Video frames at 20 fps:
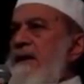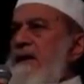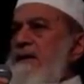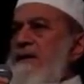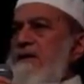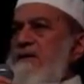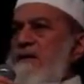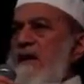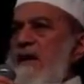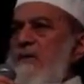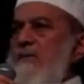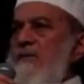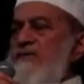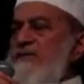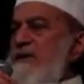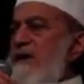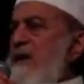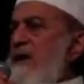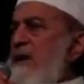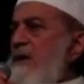At the time of
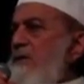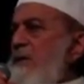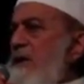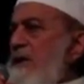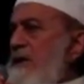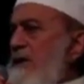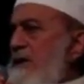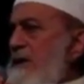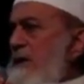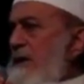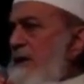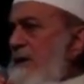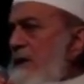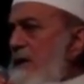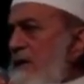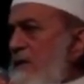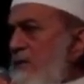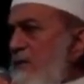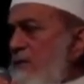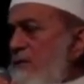Sahaba
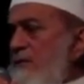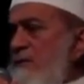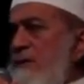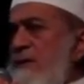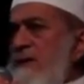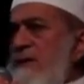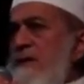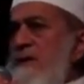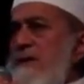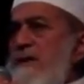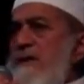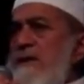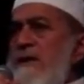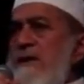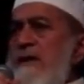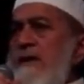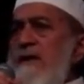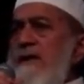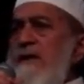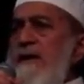radiallahu anhum,
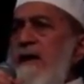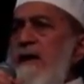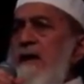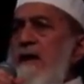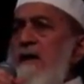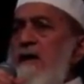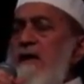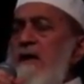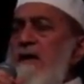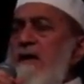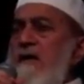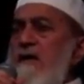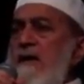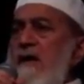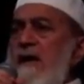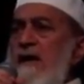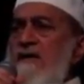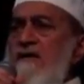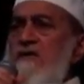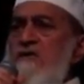they
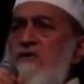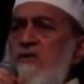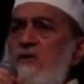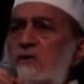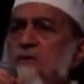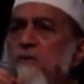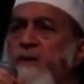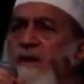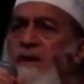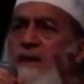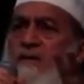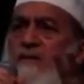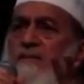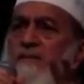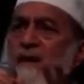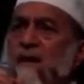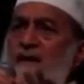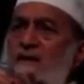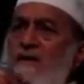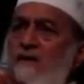had so many
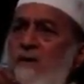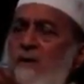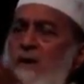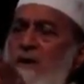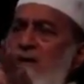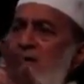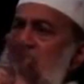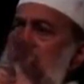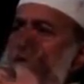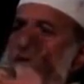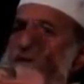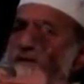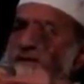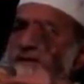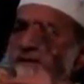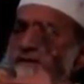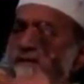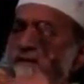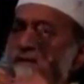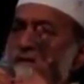bad
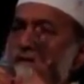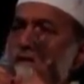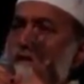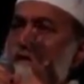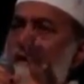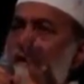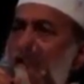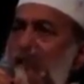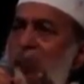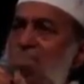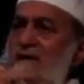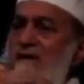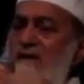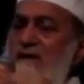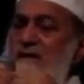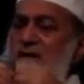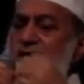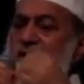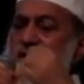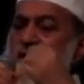qualities,
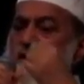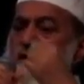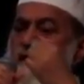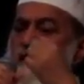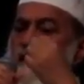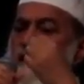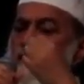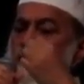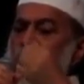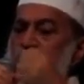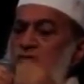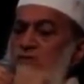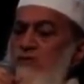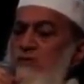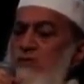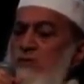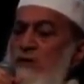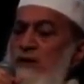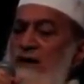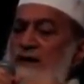and as
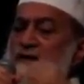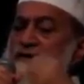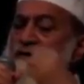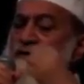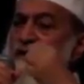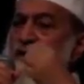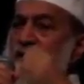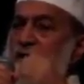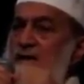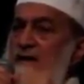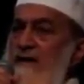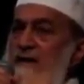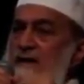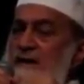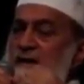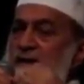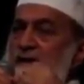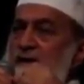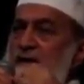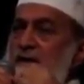soon as they heard